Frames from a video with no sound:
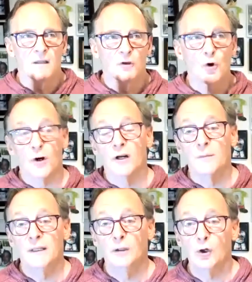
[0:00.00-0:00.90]
You're going to
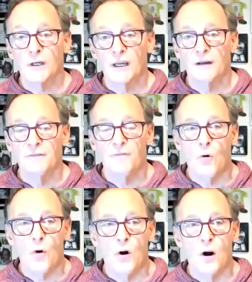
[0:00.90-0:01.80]
be looking
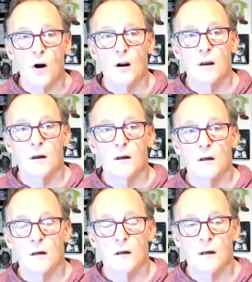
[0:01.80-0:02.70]
for
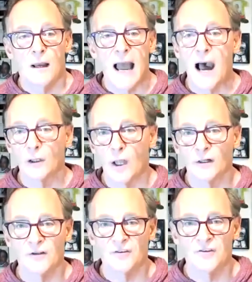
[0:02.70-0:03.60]
how
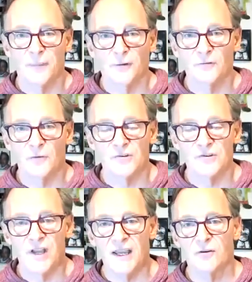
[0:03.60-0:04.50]
long does a typical
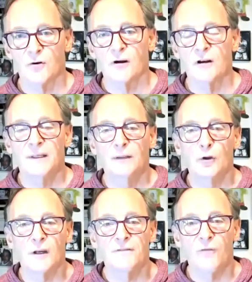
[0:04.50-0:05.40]
divorce take. You're going to be
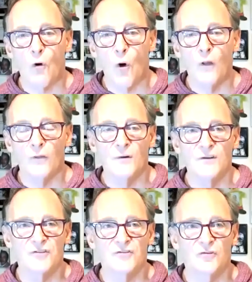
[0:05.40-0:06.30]
looking for all the
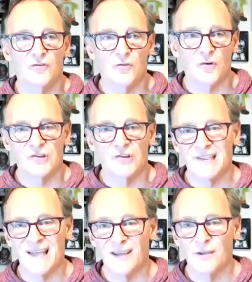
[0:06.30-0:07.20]

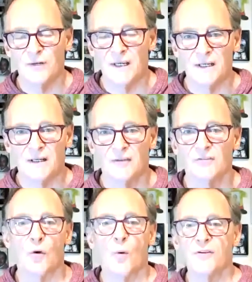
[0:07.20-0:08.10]
resources that you need. And
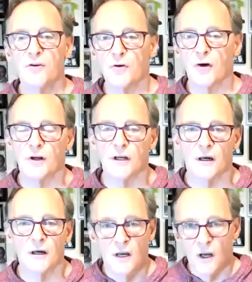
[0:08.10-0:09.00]
so whether you're going
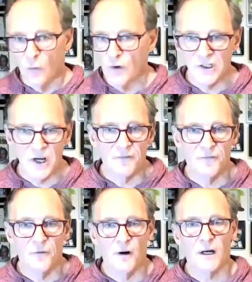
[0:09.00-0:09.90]
to reach out
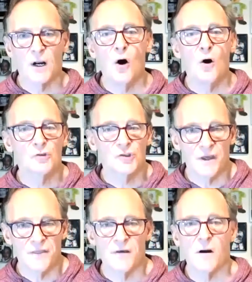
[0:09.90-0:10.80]
for a coach,
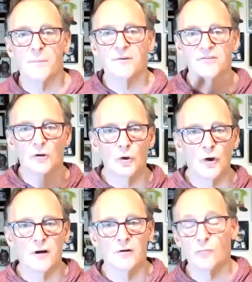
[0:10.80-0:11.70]
a therapist, a
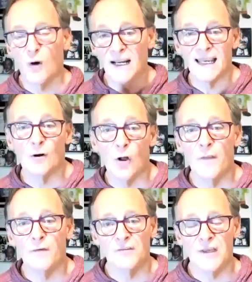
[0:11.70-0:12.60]
lawyer, you want to get all
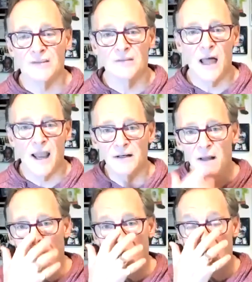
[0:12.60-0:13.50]
those things lined
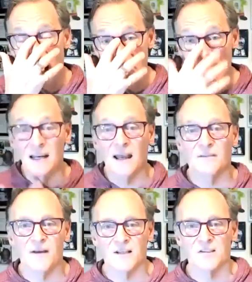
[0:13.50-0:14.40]
up in
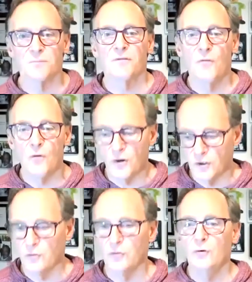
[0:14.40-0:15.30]
advance before
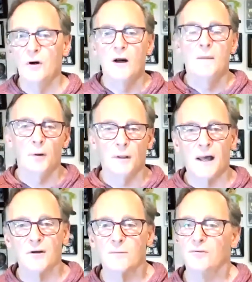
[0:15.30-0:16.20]
you pull
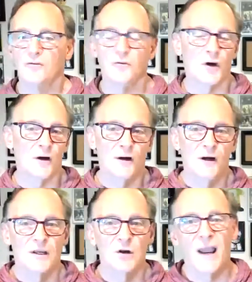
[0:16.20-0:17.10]
out your bazooka,
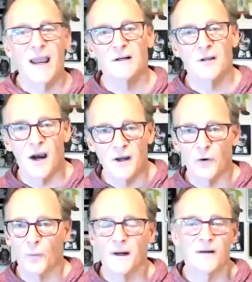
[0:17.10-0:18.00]
your handgun,
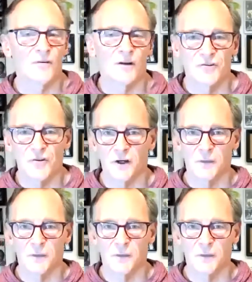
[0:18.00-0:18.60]
or whatever it is you're